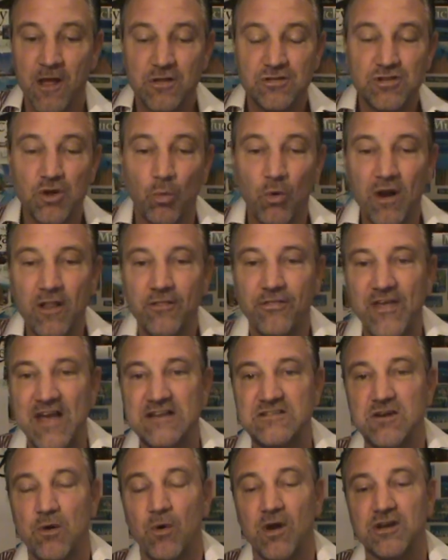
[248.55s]
So one of the
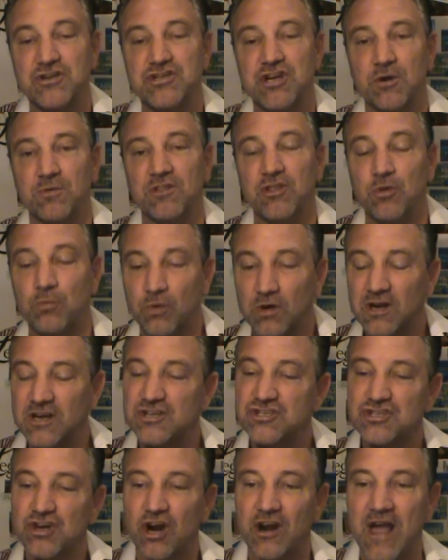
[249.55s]
things I want to share with you, we're going
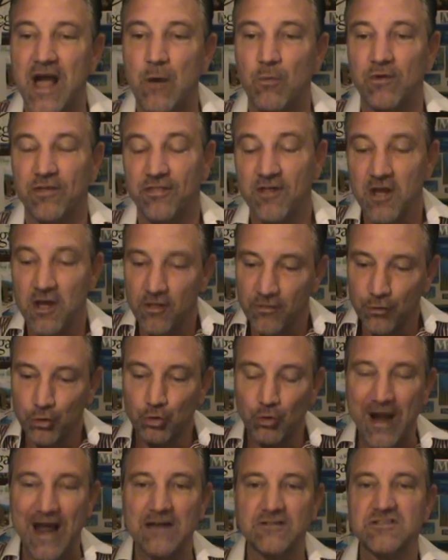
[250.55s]
to start out with the
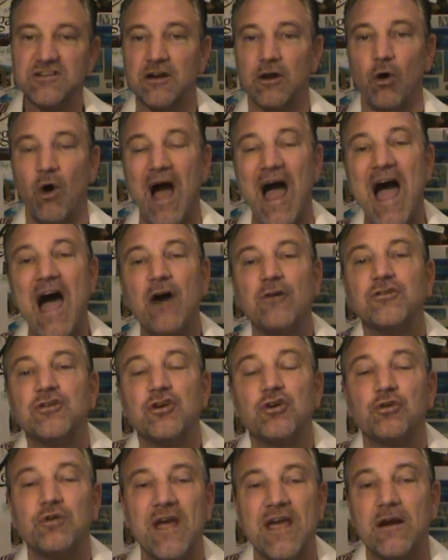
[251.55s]
ground zero, how to
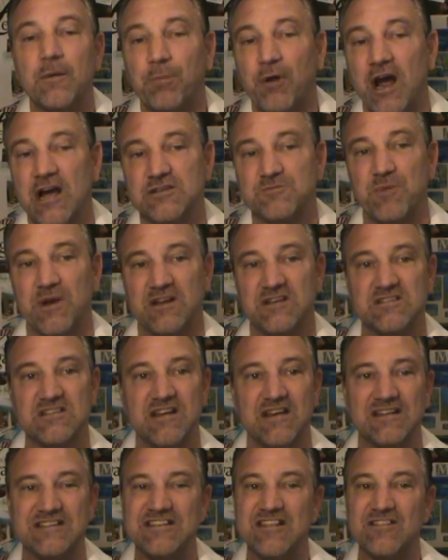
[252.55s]
create a prospecting
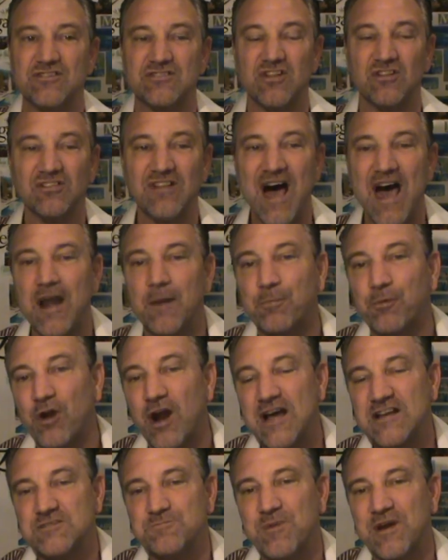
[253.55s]
CD. See, there's a lot of
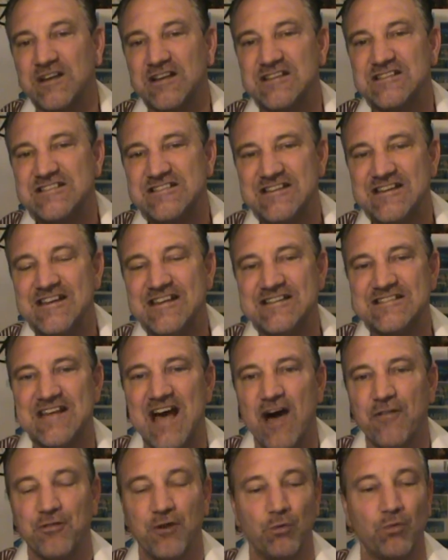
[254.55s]
prospecting CDs
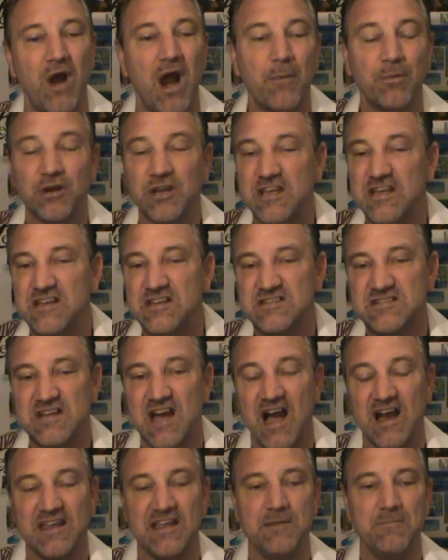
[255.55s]
out there. Robert
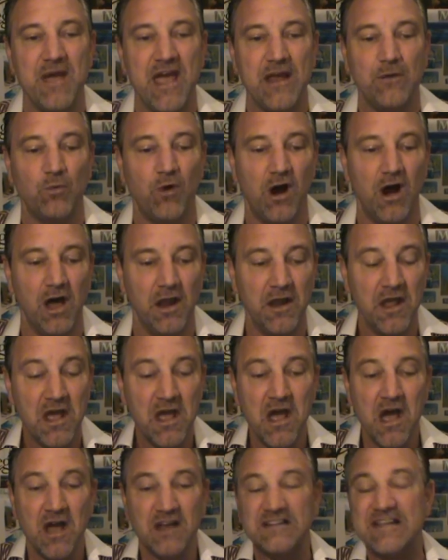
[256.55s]
Kiyosaki made one.
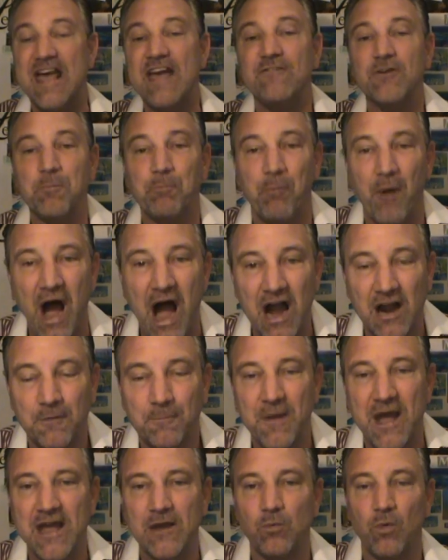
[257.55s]
David Bach
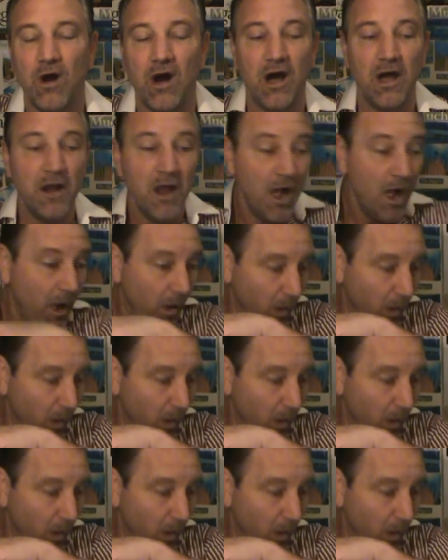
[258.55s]
made one.